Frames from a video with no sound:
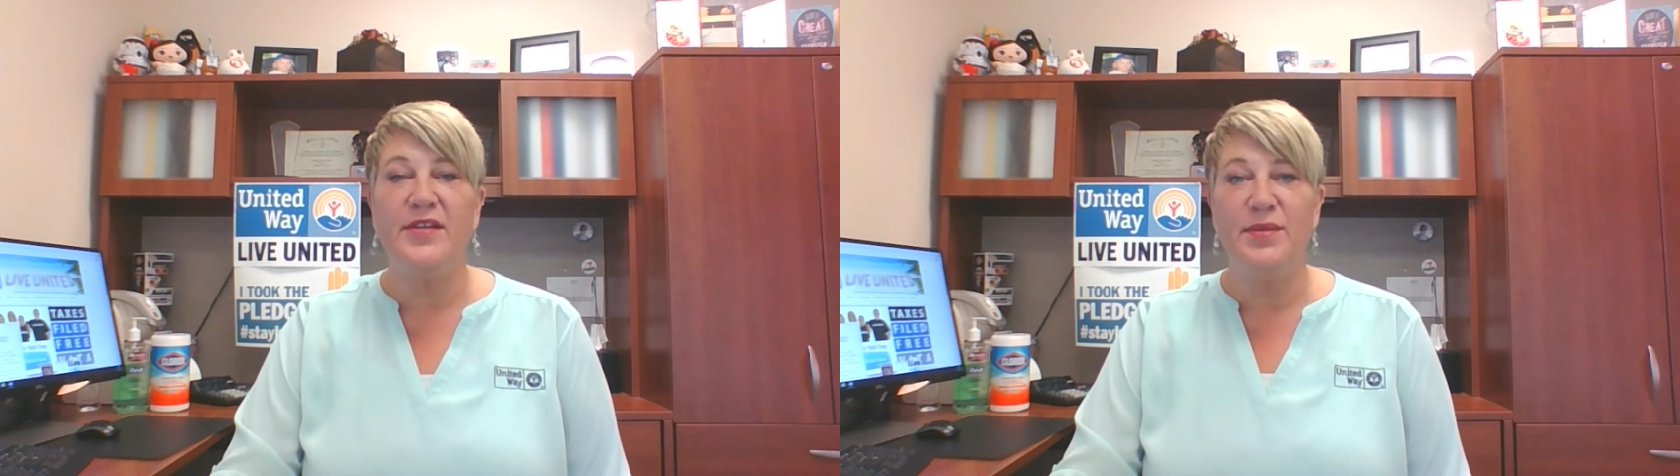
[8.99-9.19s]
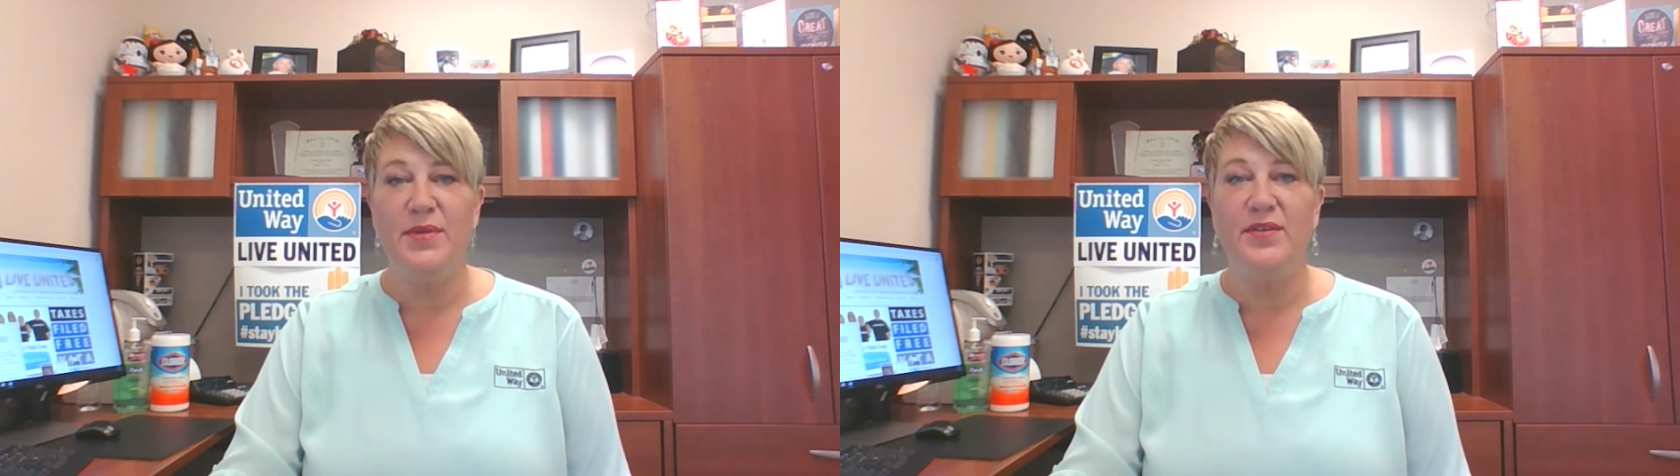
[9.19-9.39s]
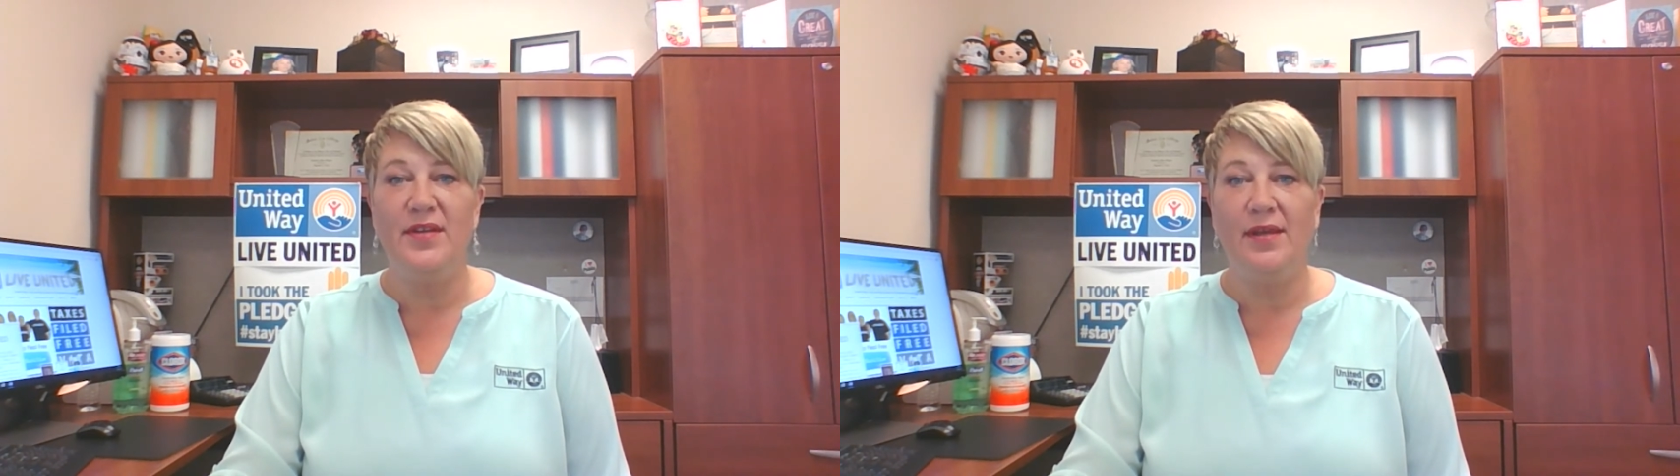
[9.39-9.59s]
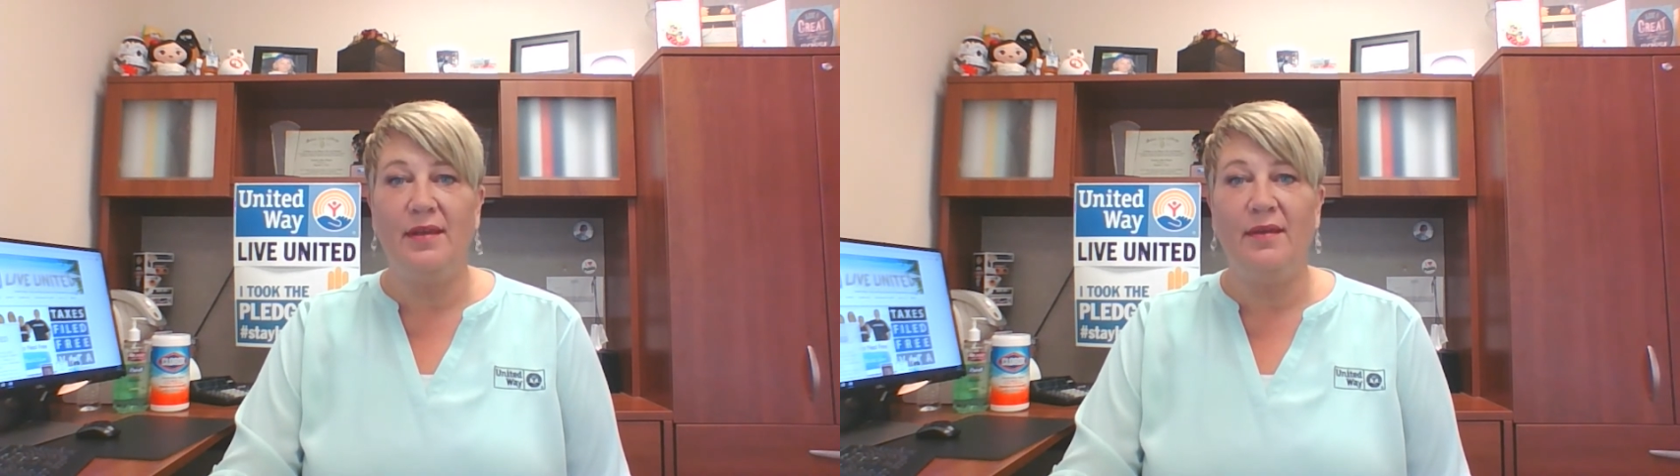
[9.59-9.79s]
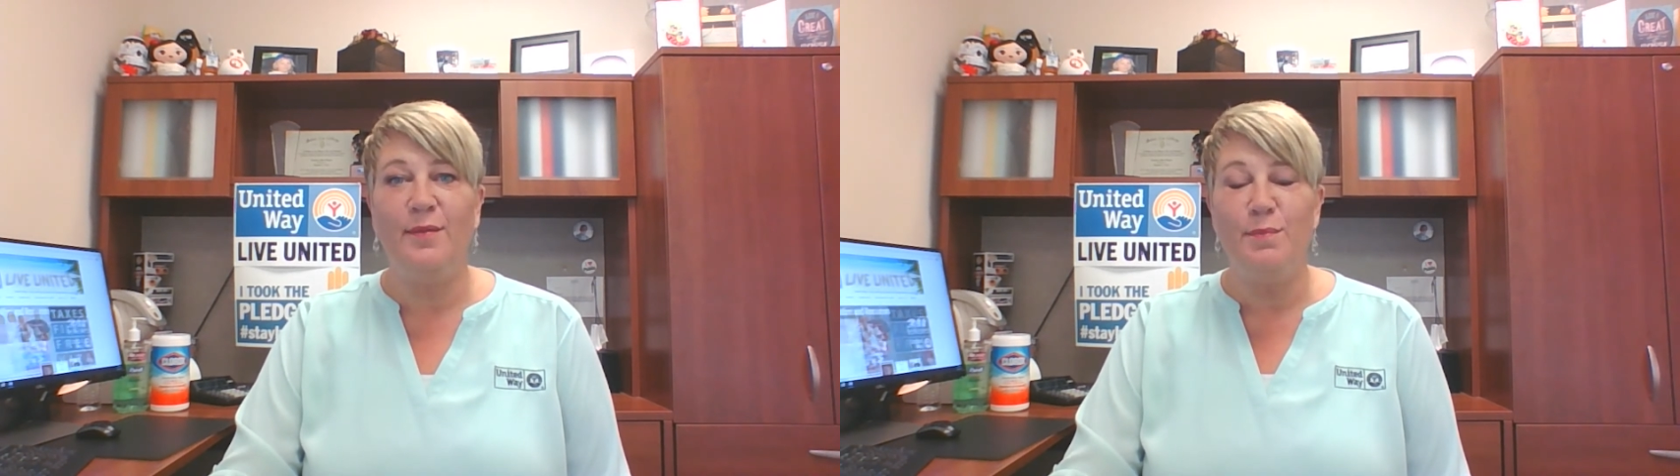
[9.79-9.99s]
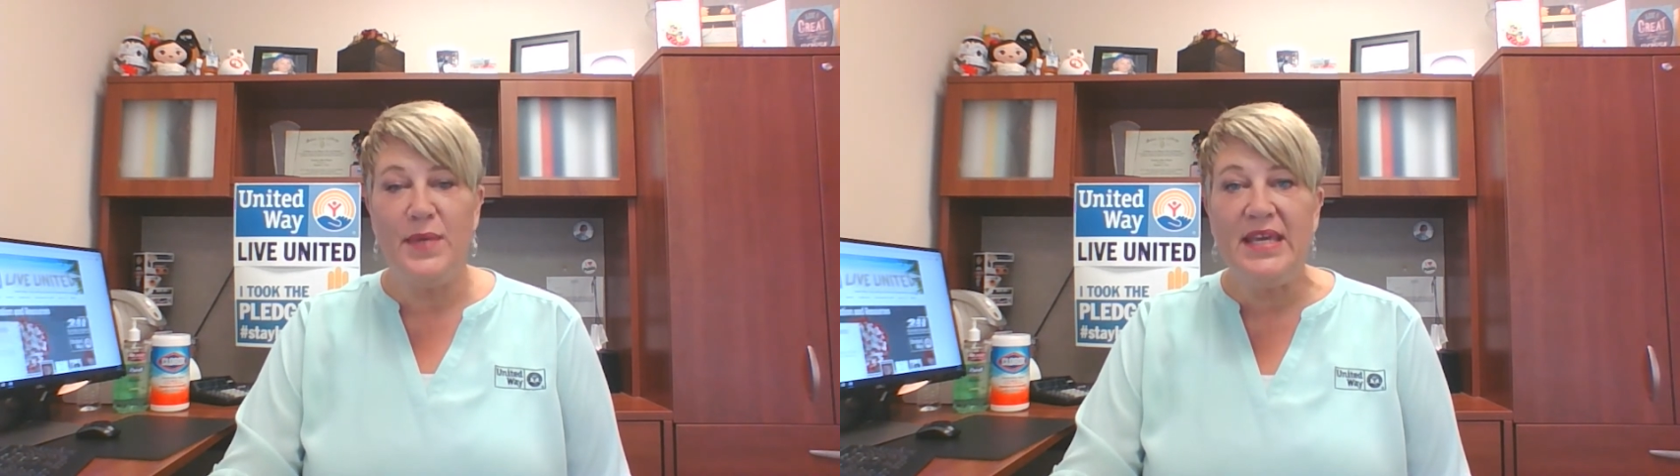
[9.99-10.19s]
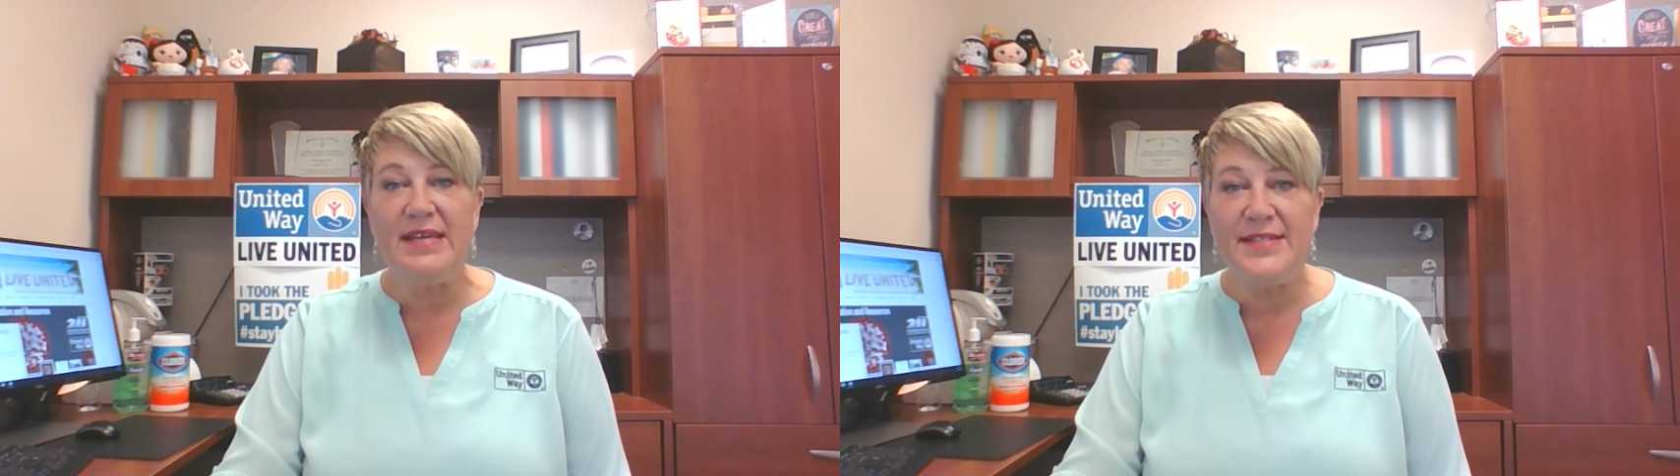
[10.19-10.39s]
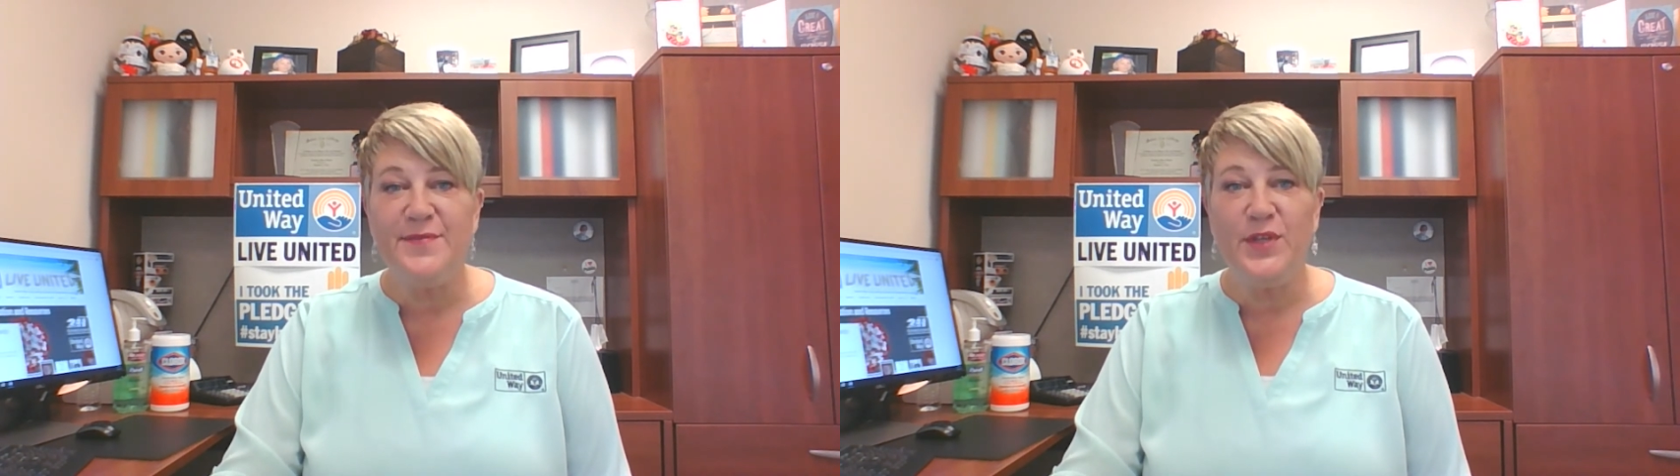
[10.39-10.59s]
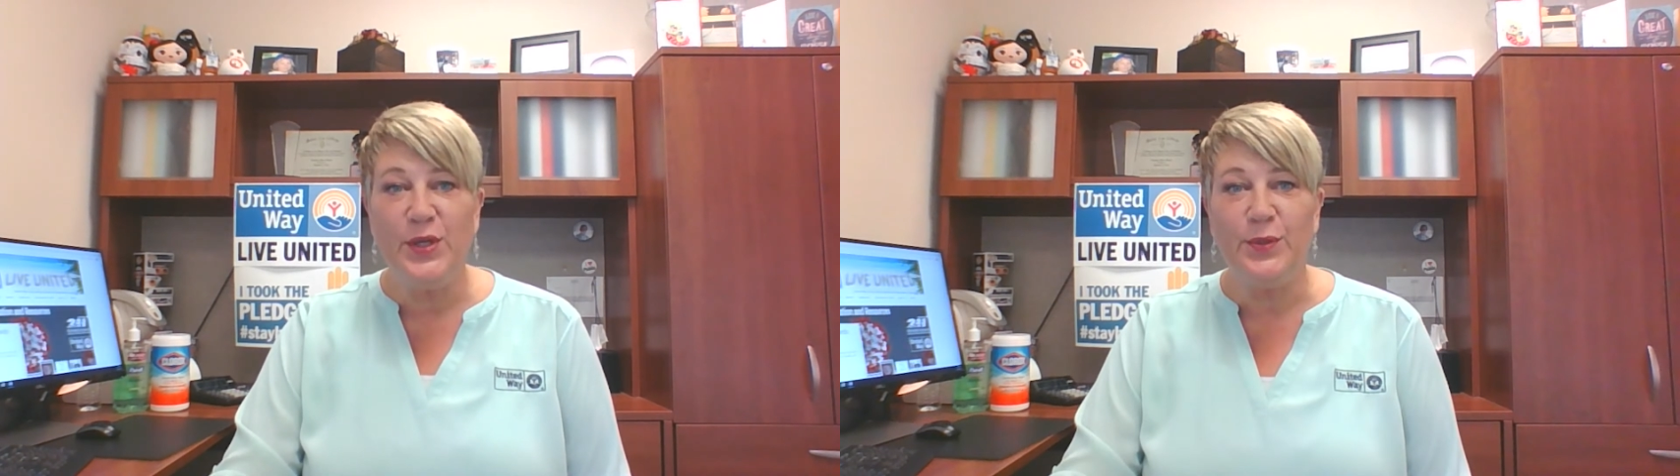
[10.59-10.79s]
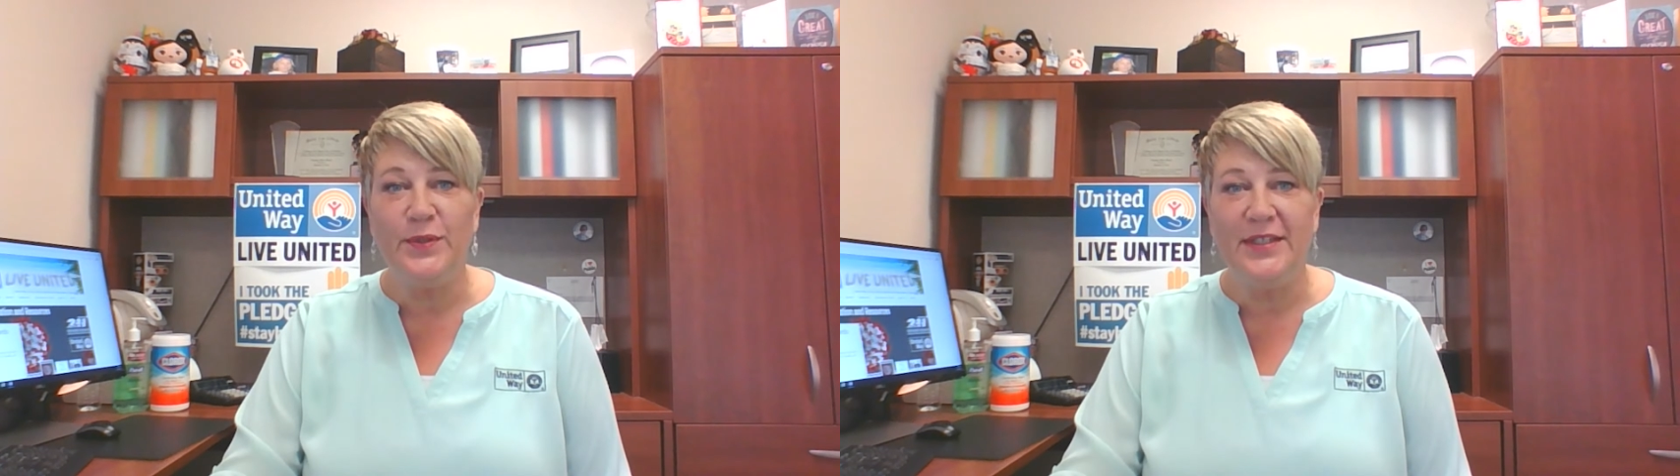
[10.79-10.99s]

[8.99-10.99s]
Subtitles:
community because of you.